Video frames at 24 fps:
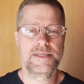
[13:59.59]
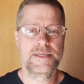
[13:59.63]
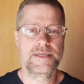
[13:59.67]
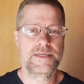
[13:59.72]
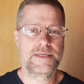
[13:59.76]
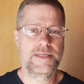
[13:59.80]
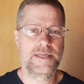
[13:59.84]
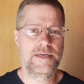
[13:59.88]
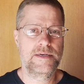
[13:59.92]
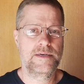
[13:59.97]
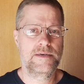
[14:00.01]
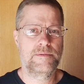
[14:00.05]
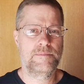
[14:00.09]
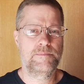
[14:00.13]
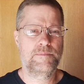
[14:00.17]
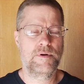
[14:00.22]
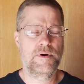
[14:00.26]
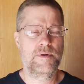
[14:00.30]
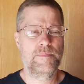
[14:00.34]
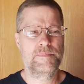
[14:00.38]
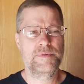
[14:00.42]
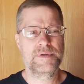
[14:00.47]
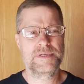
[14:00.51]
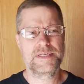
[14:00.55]
intended
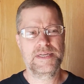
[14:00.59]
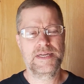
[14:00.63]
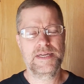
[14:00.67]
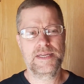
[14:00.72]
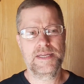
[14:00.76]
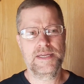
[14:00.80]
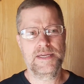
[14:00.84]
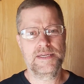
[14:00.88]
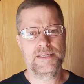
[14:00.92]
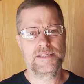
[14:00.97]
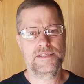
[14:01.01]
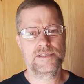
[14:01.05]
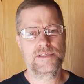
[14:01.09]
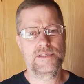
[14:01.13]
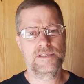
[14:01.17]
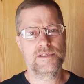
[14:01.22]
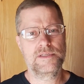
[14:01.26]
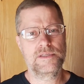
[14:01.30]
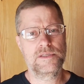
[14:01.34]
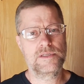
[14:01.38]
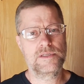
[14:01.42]
purpose, I guess.